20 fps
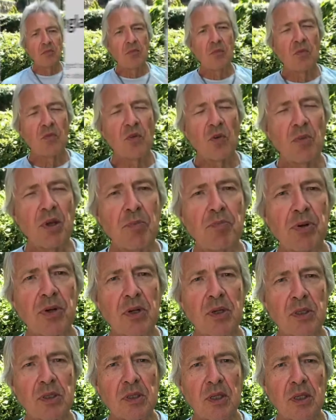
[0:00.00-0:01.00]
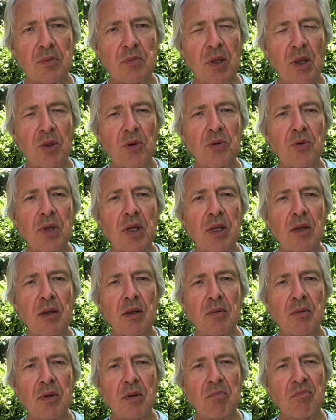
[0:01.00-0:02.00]
For me personally, there's been
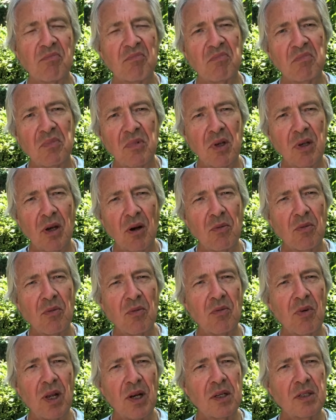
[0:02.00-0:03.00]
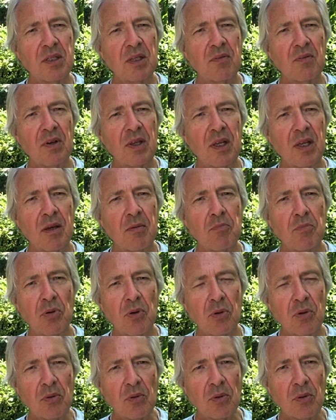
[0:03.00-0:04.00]
three, not relatively
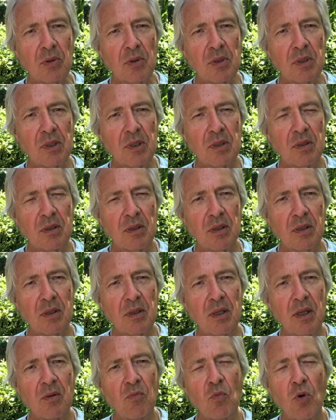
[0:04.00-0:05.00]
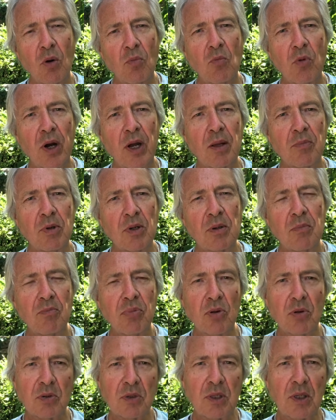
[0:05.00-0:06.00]
important in one way, but
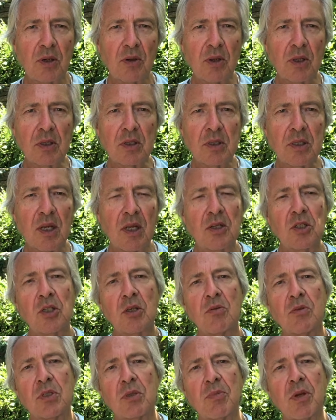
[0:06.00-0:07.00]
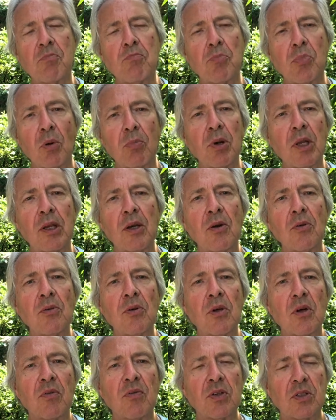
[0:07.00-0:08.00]
important in others. Issues have been bubbling
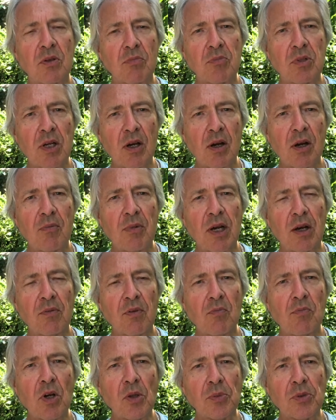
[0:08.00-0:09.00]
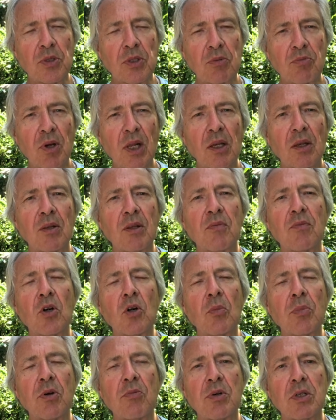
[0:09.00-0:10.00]
under for some time now, for months. Well, they've
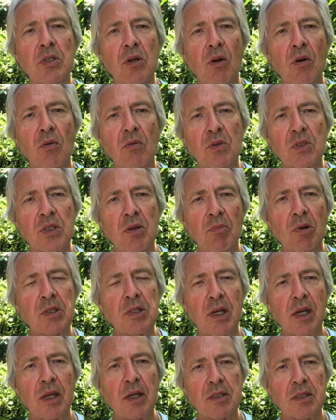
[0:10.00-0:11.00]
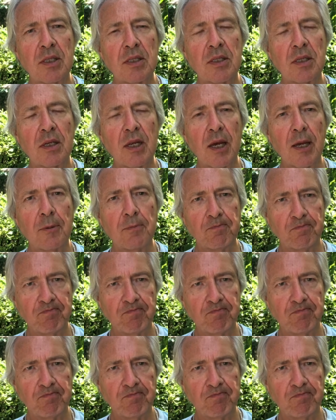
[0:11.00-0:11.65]
all been resolved simultaneously today.